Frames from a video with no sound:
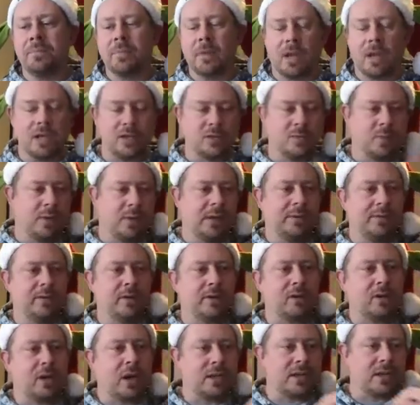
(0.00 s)
Because we lived
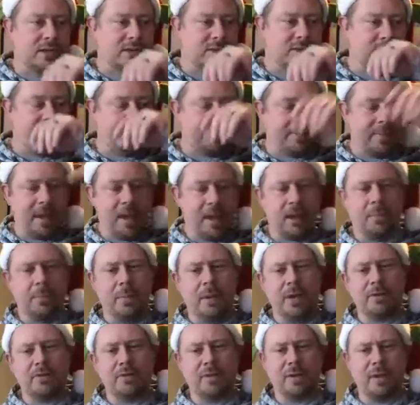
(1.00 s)
across the street from the
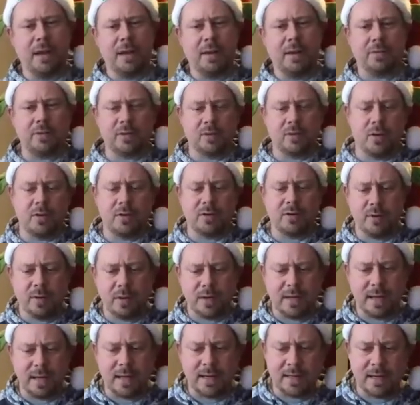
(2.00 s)
elementary that he was going to at
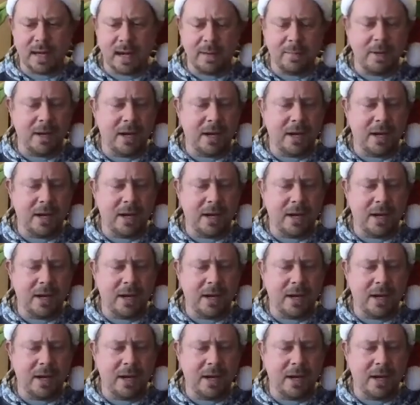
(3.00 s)
that time.